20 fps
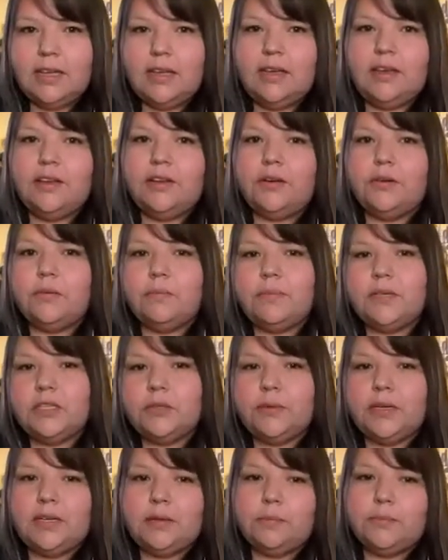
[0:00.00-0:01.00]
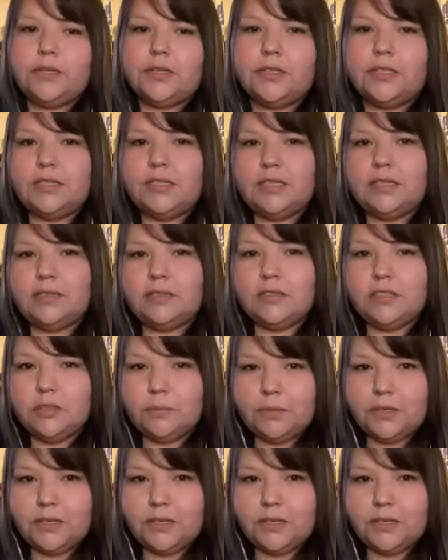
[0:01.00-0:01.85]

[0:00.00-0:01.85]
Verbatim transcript: you know, between person to